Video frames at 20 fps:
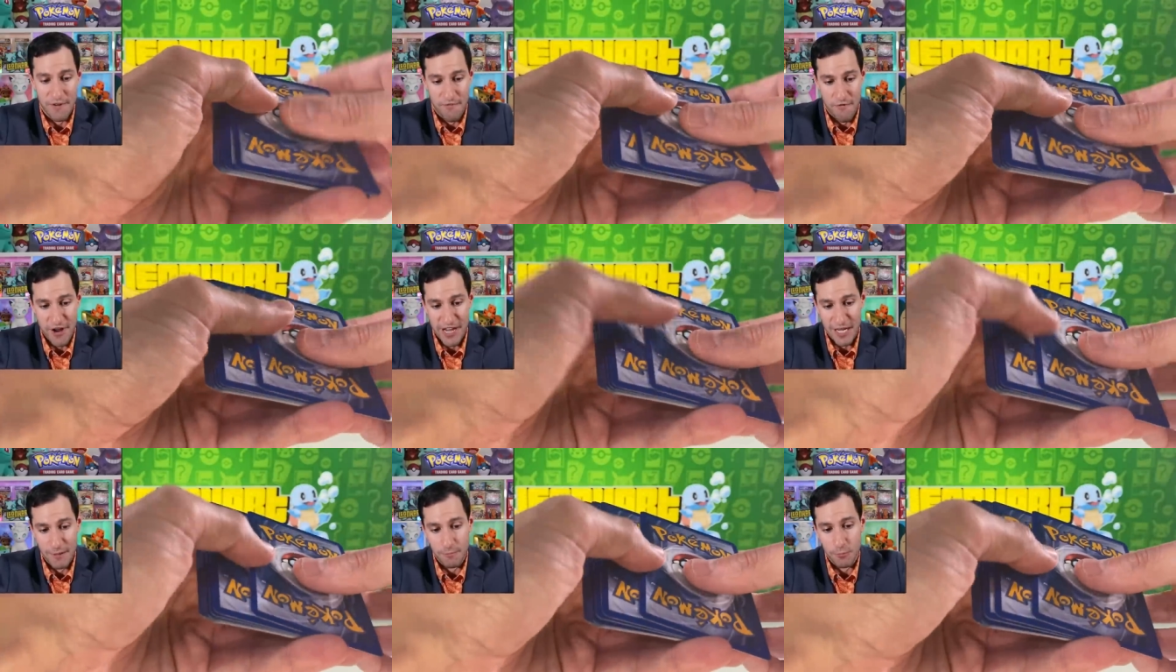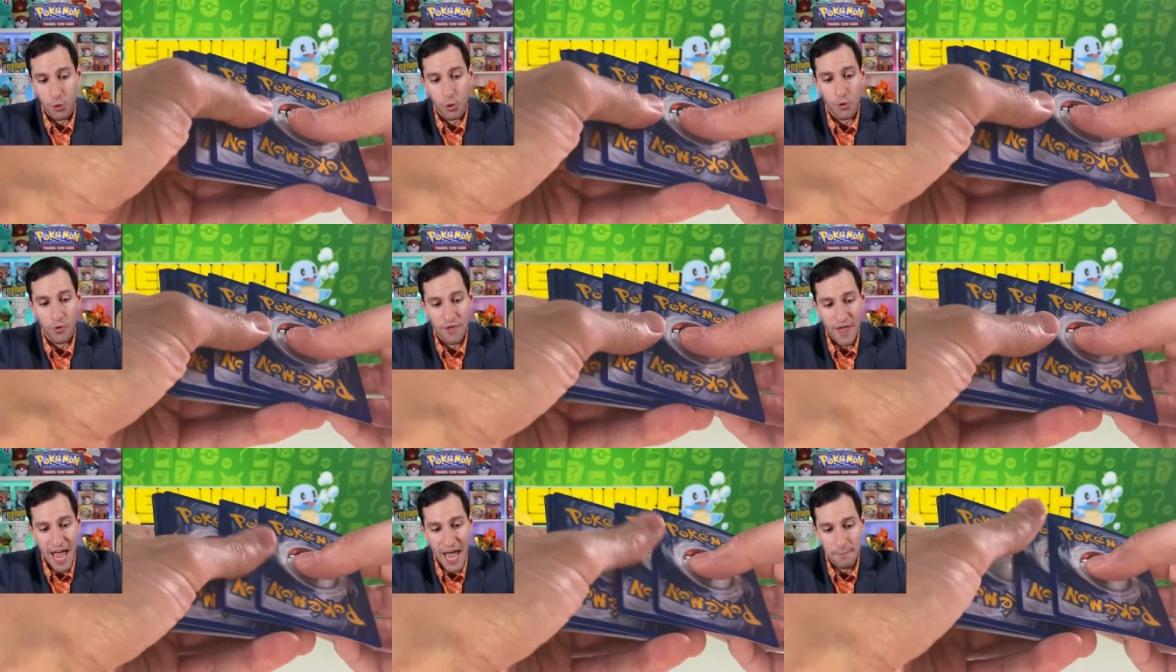if we can
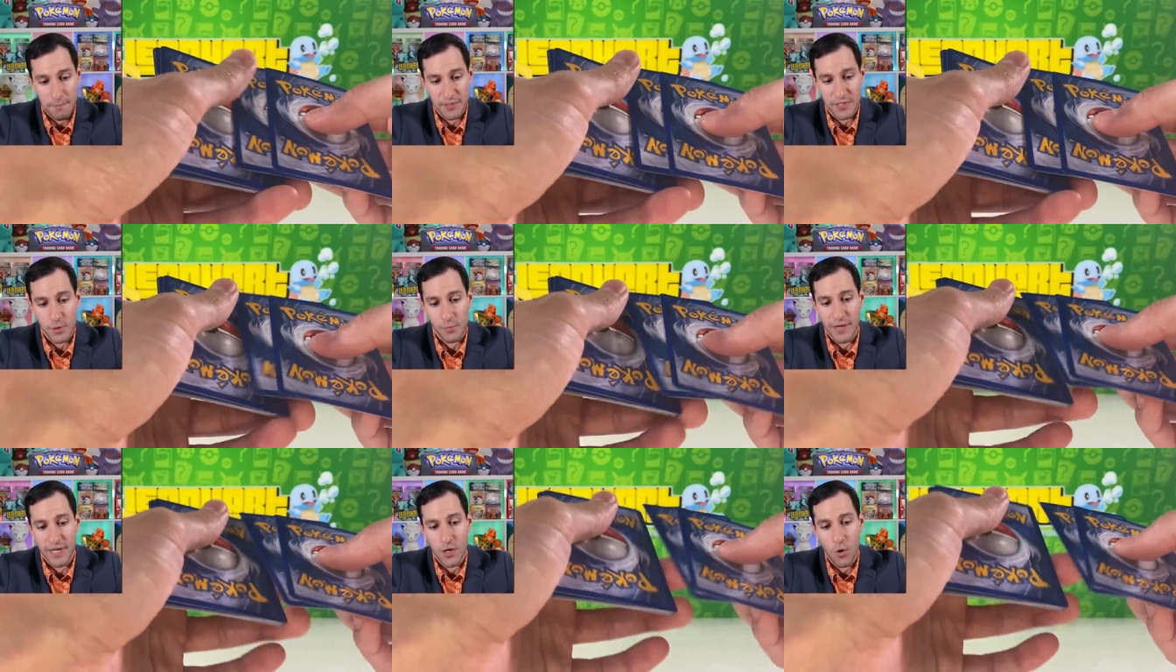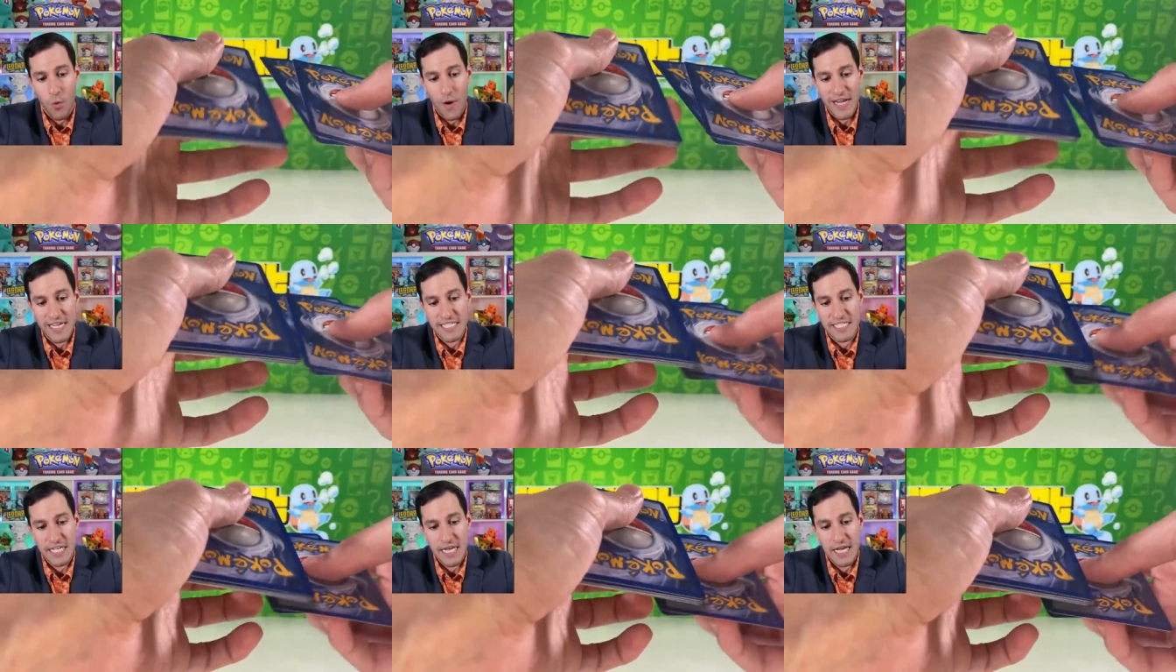pull that, but the
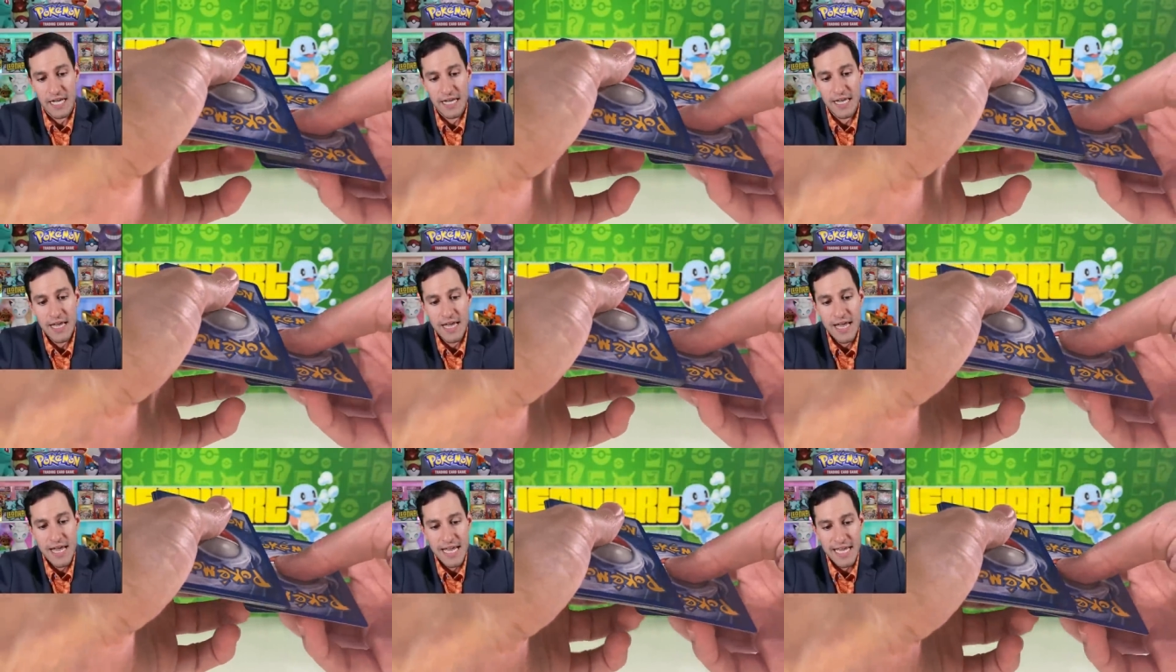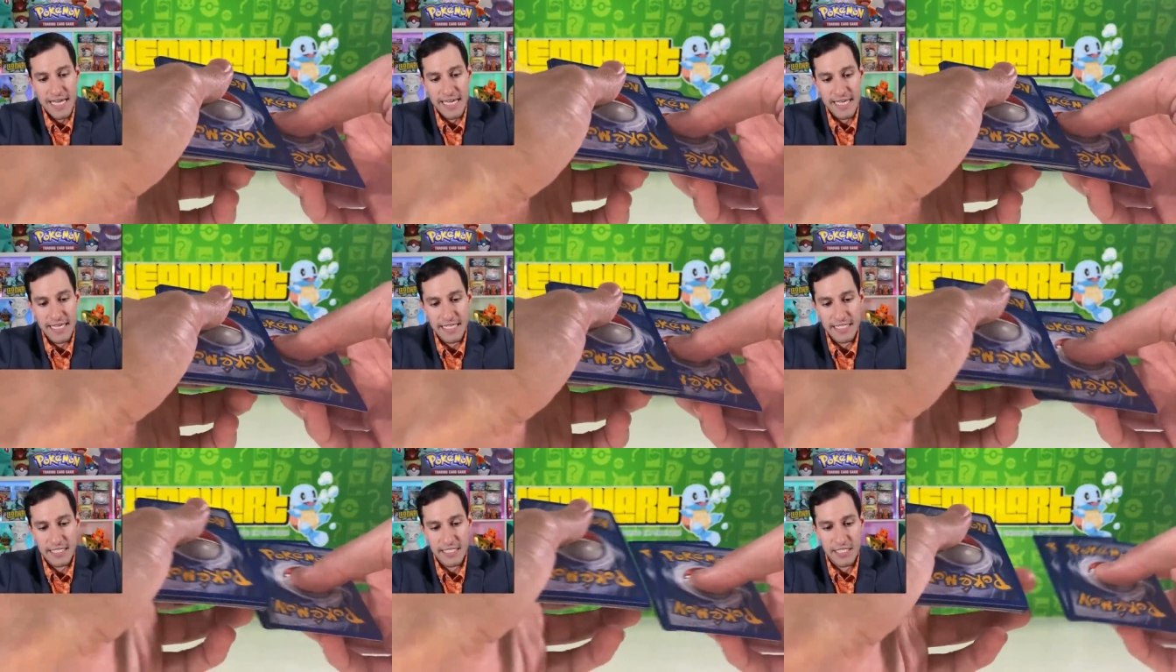Rayquaza
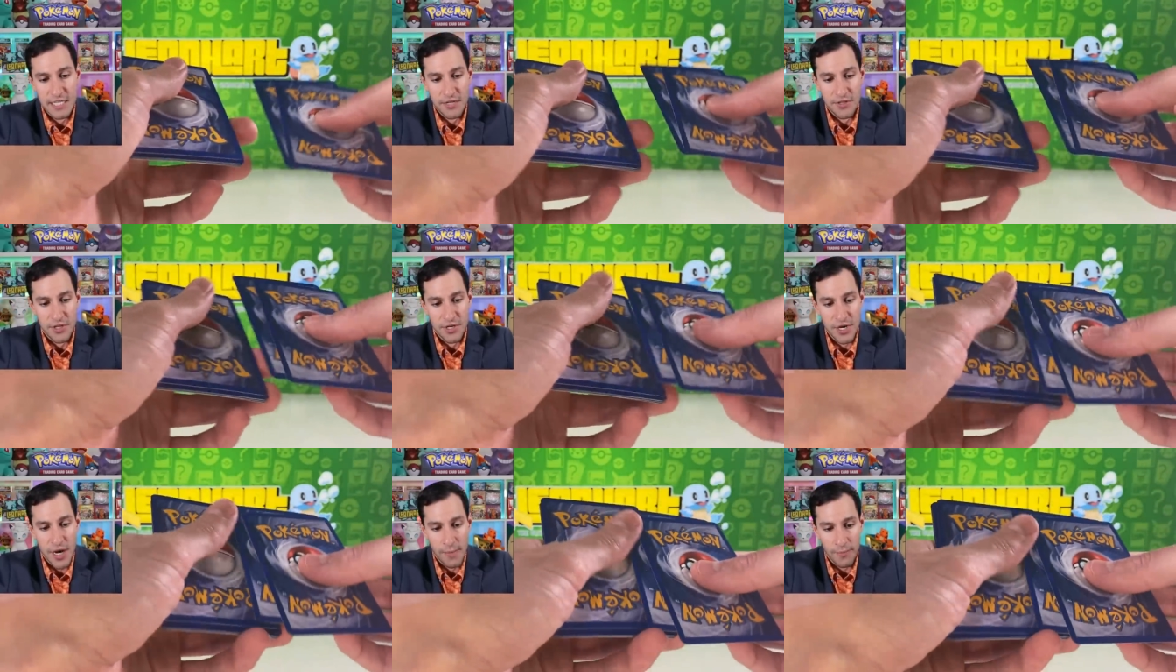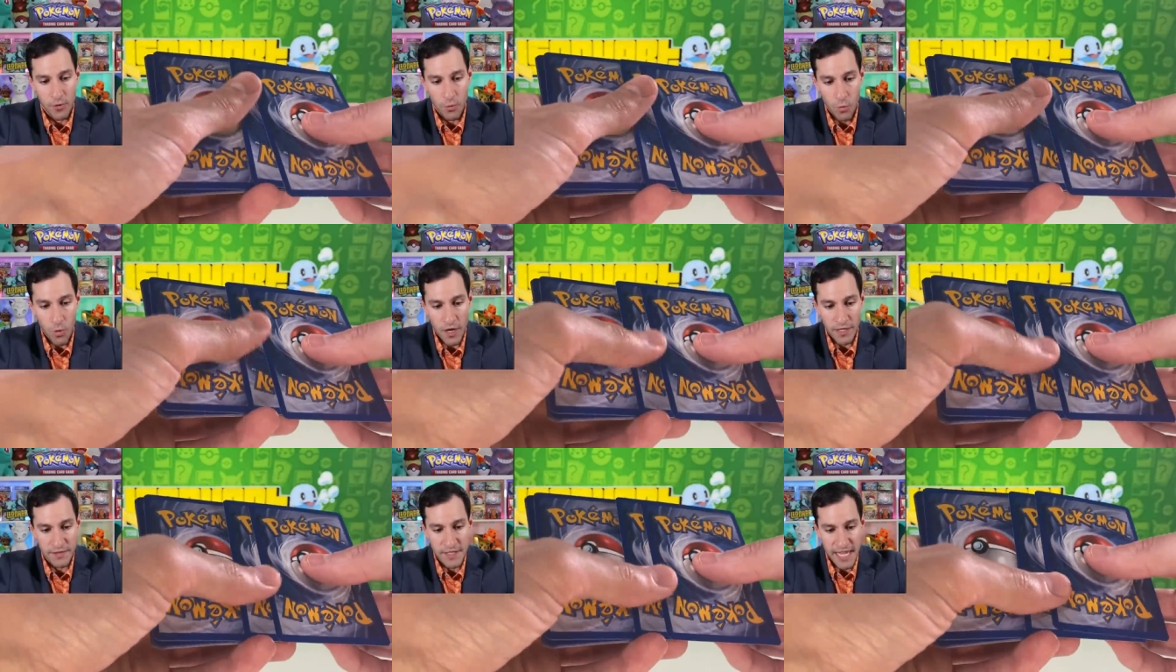is the number
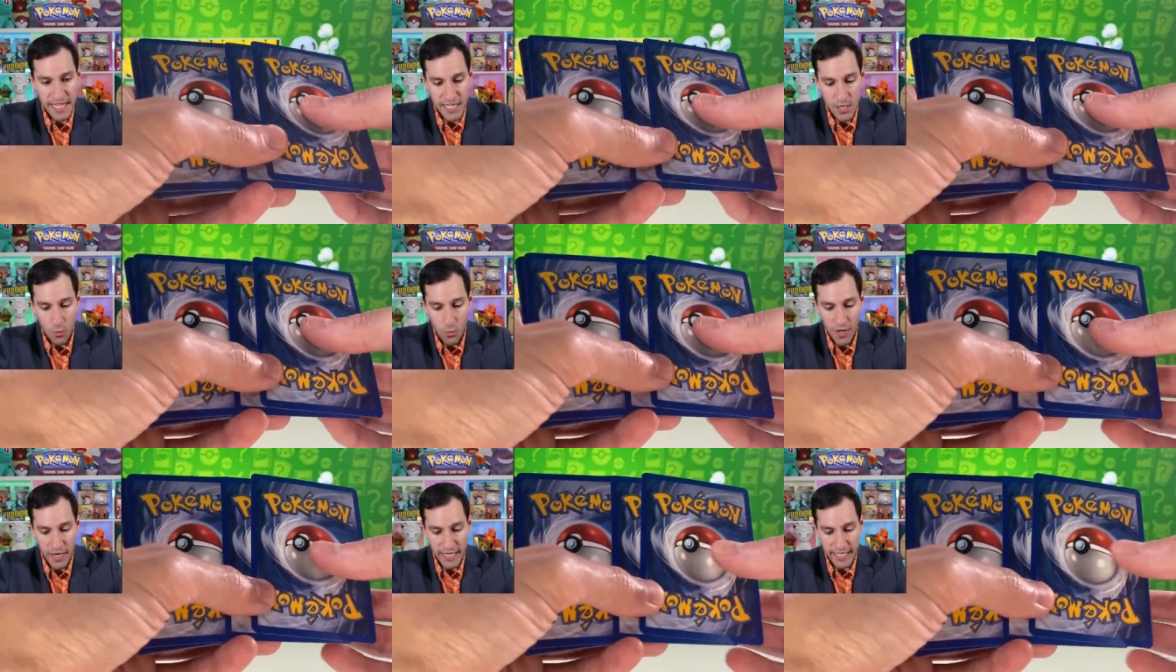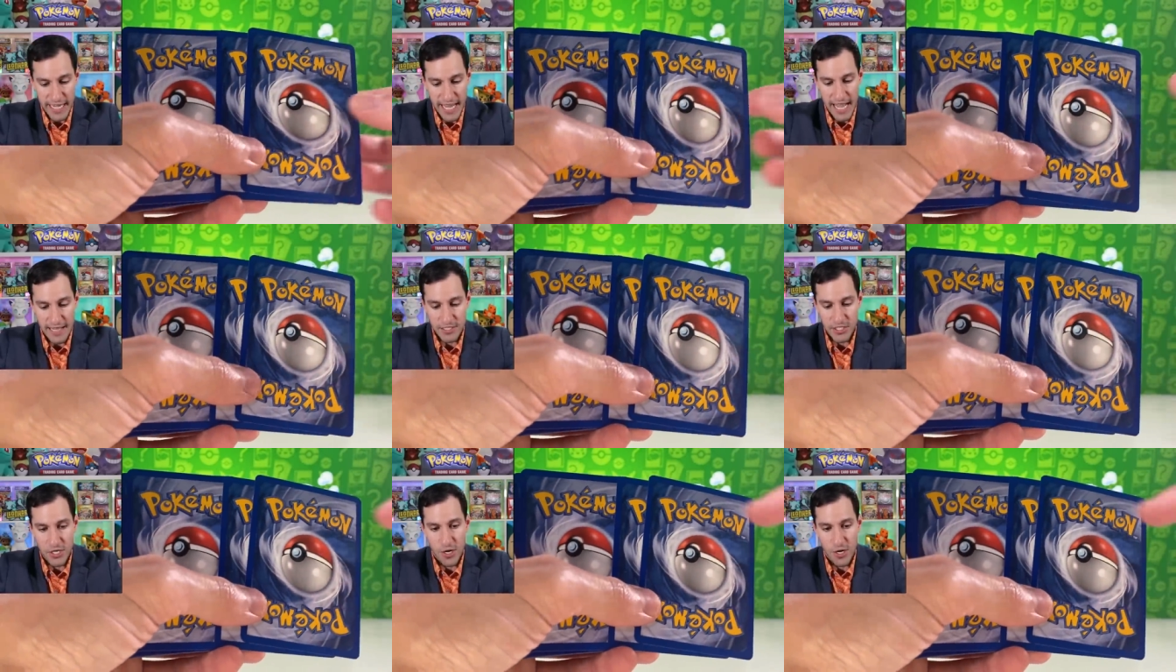one that you want to get.